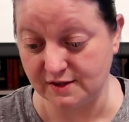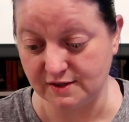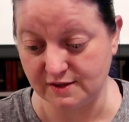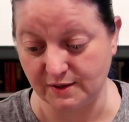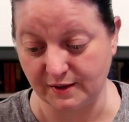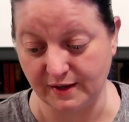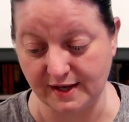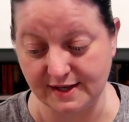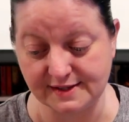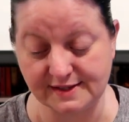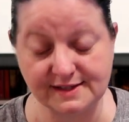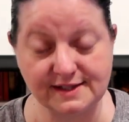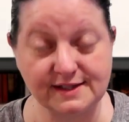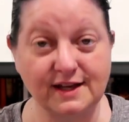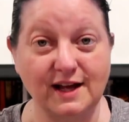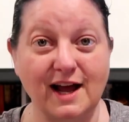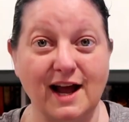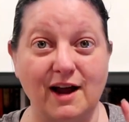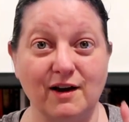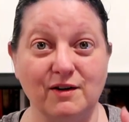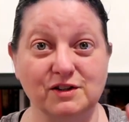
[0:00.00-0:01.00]
So yes,
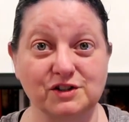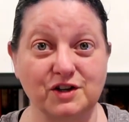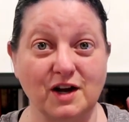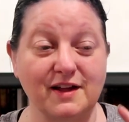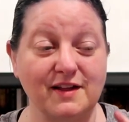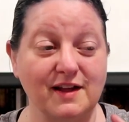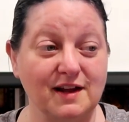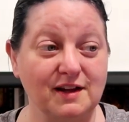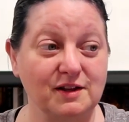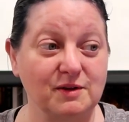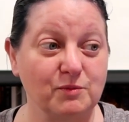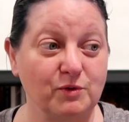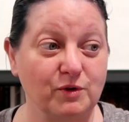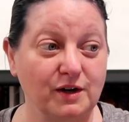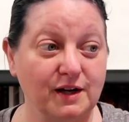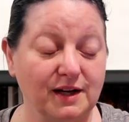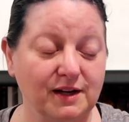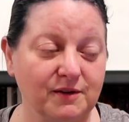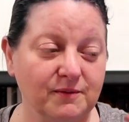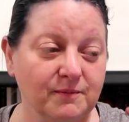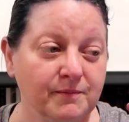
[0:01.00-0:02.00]
I will try that in the
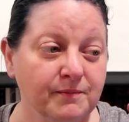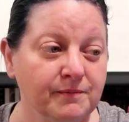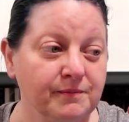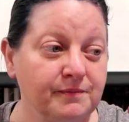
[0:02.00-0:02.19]
morning,